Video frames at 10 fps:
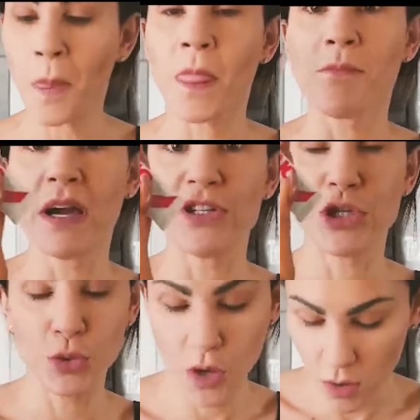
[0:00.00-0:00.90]
my
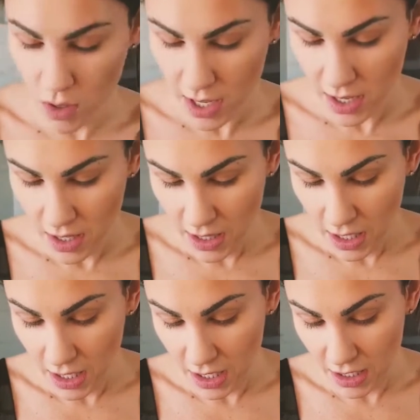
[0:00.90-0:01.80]
duo,
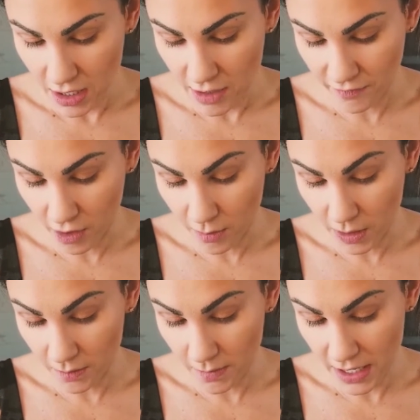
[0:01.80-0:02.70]
if
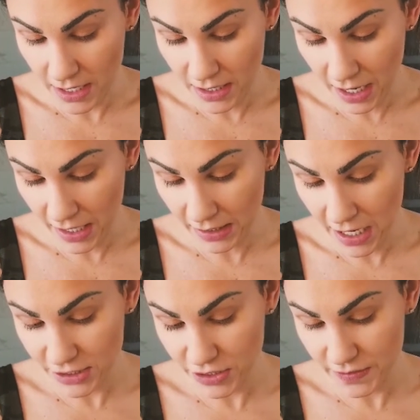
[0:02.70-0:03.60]
Arbonne made
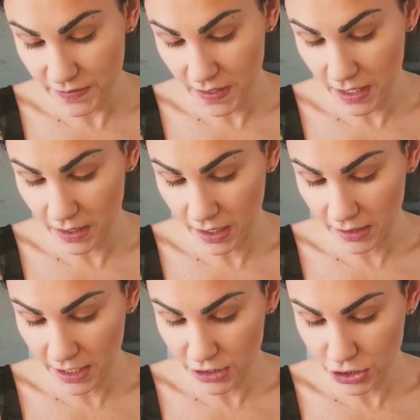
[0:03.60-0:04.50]
eyelashes and
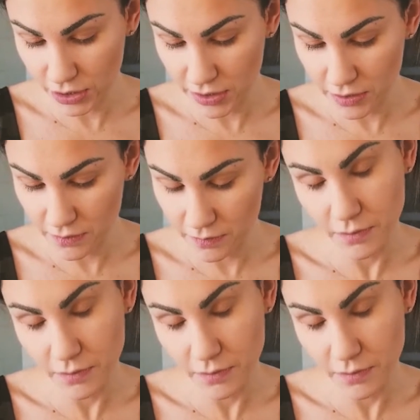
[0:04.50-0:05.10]
eyelash glue,